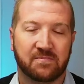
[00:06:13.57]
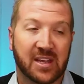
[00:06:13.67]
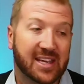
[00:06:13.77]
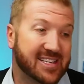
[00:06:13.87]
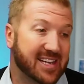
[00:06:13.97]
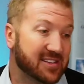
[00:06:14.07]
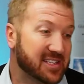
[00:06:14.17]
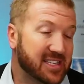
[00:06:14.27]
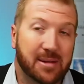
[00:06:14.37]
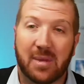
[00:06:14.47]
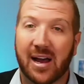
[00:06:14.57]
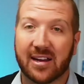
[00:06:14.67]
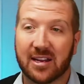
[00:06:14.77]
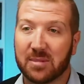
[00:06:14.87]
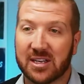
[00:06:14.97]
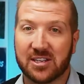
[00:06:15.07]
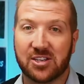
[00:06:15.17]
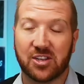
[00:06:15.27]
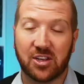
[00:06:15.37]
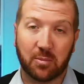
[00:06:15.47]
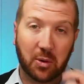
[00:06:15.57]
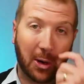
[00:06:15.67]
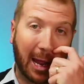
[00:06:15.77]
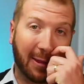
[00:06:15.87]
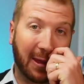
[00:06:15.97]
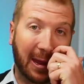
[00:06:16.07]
Is that the same marketing message that you put out there